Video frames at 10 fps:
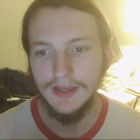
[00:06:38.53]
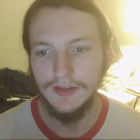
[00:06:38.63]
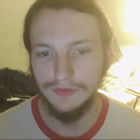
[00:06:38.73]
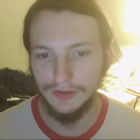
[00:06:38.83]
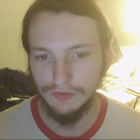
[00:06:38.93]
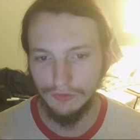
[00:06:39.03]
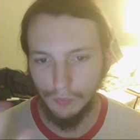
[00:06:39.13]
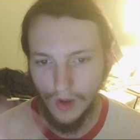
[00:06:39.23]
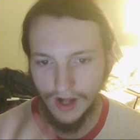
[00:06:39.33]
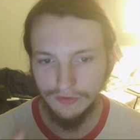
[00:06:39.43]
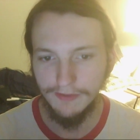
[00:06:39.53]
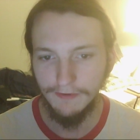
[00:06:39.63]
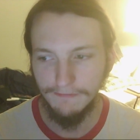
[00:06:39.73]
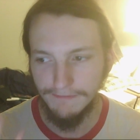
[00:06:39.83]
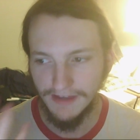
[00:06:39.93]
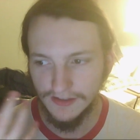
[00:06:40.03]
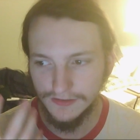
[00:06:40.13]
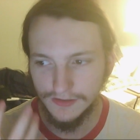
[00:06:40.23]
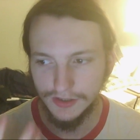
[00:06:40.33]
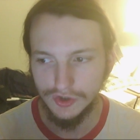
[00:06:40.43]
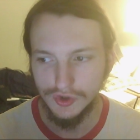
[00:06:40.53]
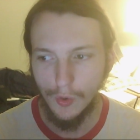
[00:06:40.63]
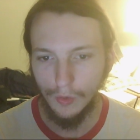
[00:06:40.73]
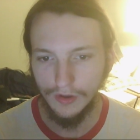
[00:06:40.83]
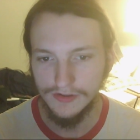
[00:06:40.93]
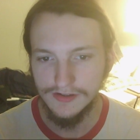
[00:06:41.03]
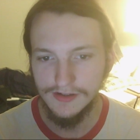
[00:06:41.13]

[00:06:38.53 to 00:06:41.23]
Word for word: so you can just watch their face contort